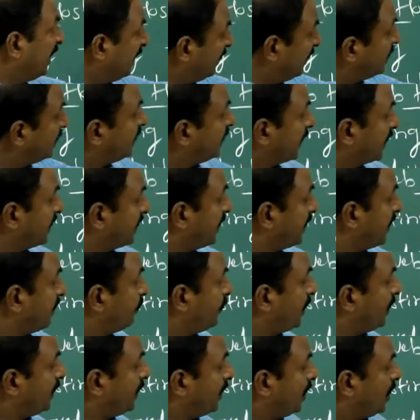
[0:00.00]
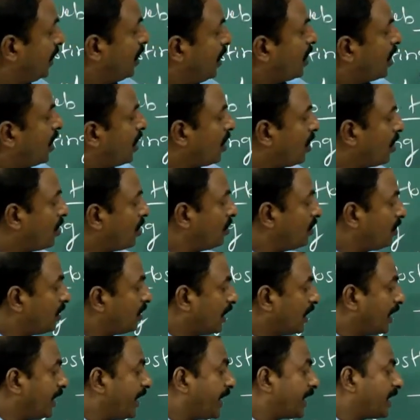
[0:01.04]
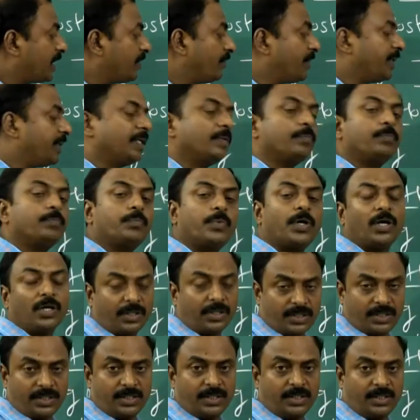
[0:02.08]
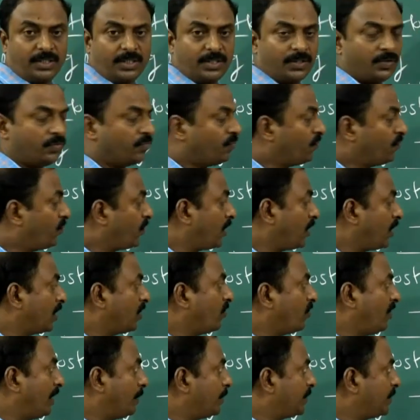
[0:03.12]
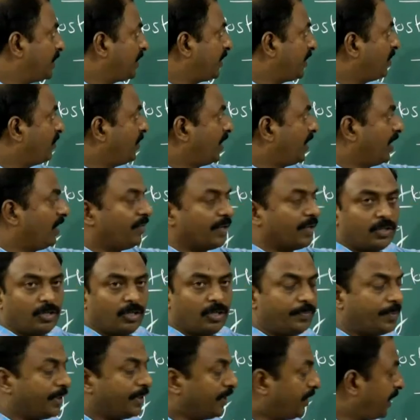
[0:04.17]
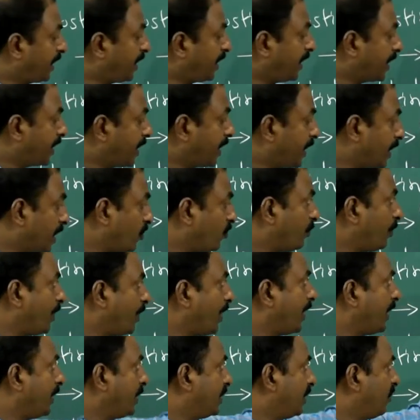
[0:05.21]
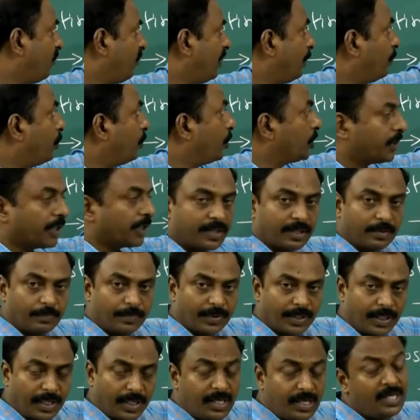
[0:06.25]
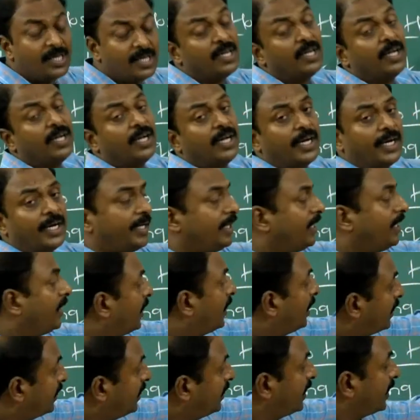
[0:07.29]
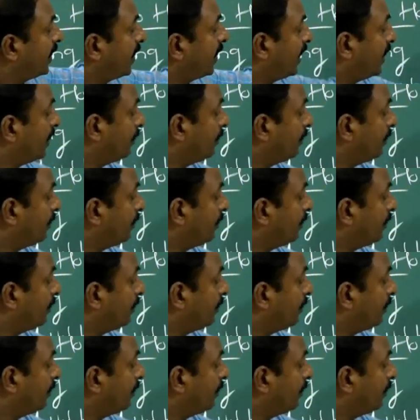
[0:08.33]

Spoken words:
In this example, all connectivity part for web server, everything will be taken care of by the web hosting company, and other